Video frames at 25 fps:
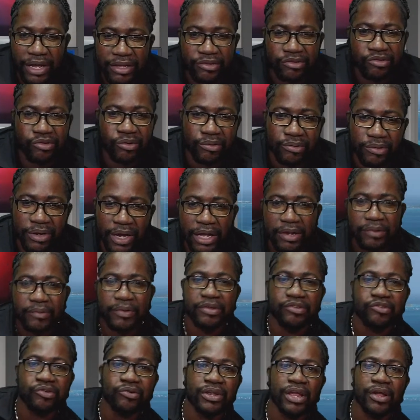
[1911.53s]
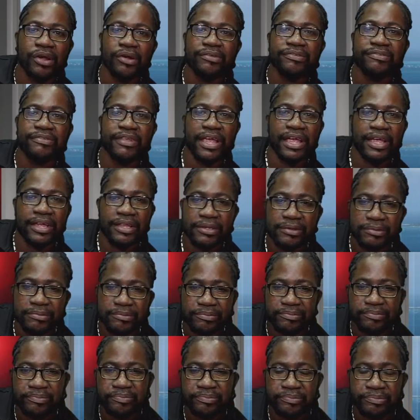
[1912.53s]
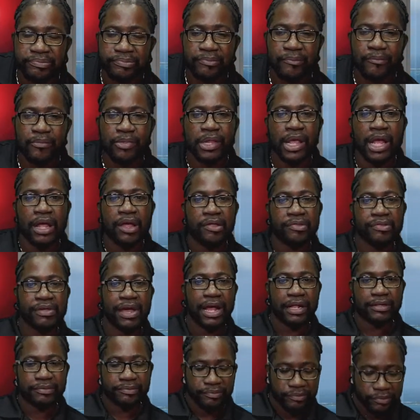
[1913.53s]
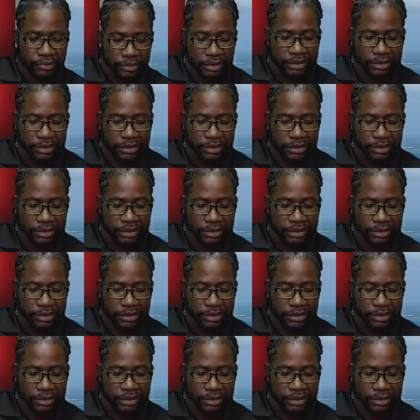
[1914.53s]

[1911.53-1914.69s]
So anyway, so they are saying that